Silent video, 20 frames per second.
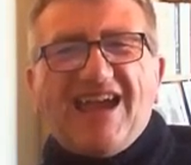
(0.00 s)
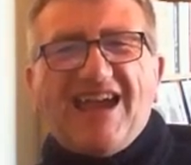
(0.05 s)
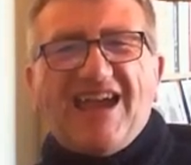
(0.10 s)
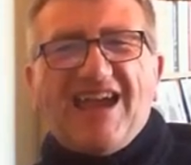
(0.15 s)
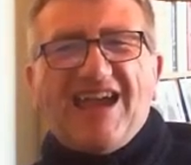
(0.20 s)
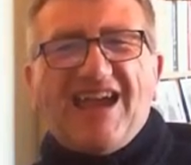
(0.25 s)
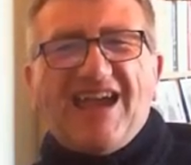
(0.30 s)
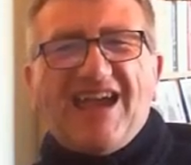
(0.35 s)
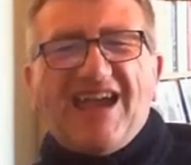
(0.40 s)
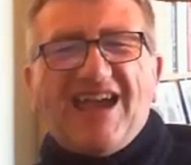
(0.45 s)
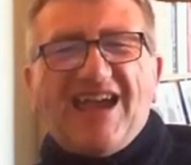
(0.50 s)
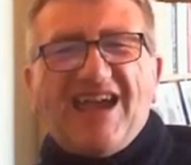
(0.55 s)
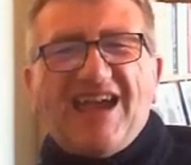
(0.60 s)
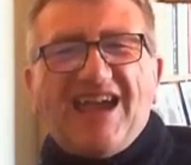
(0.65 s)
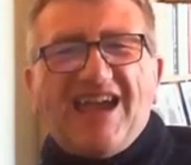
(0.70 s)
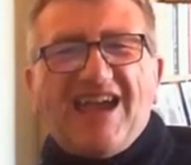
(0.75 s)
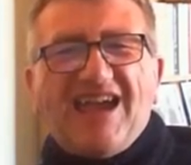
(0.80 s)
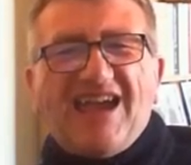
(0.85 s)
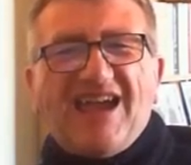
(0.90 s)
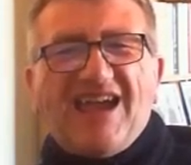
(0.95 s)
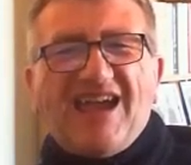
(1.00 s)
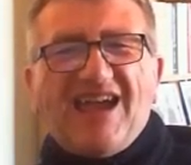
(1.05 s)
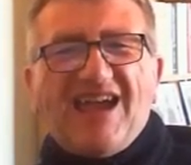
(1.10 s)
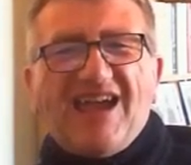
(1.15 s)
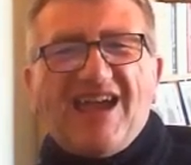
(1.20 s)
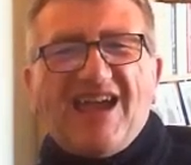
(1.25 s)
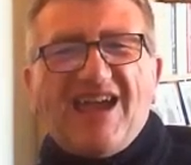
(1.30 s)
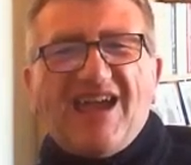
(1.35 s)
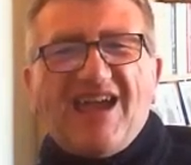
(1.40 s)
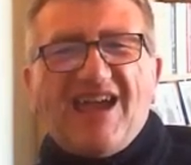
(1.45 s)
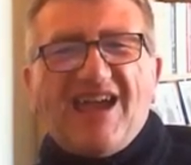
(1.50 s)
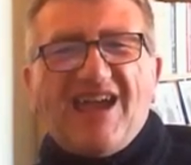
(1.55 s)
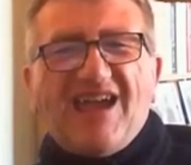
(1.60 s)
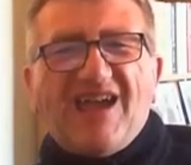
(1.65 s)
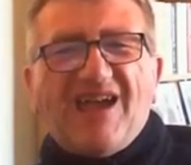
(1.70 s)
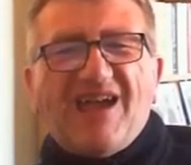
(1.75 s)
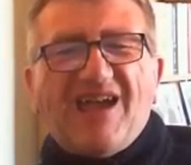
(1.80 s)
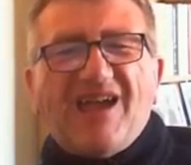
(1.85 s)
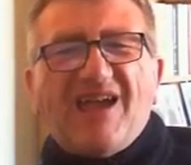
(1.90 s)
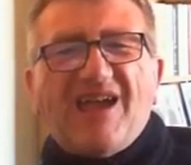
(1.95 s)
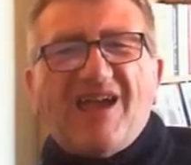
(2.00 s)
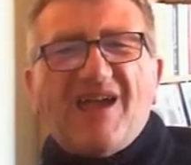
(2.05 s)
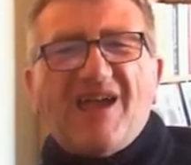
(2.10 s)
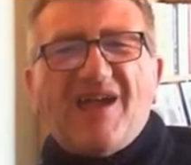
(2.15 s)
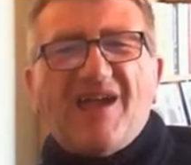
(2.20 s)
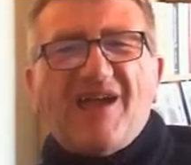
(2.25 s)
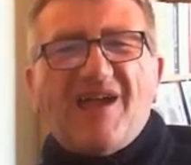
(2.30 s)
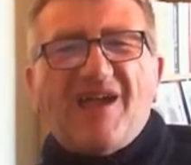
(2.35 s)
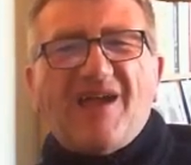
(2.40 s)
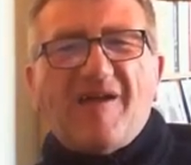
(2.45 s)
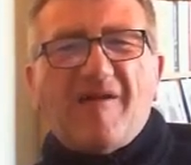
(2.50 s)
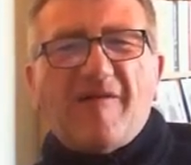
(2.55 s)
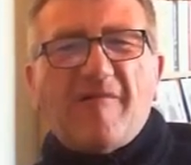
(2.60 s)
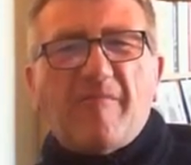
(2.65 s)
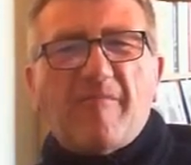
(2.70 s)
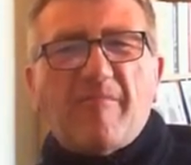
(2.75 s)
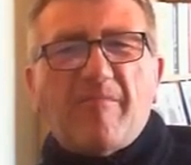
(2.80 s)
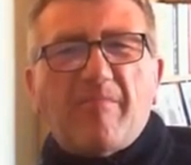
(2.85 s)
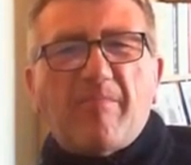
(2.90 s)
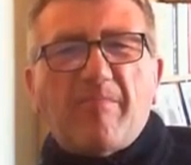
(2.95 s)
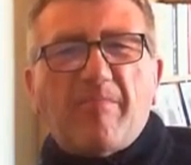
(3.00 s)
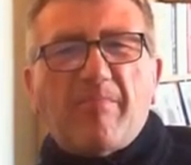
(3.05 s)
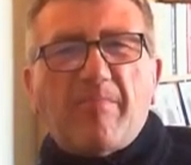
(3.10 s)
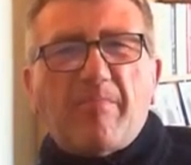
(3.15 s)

The person shown says nothing.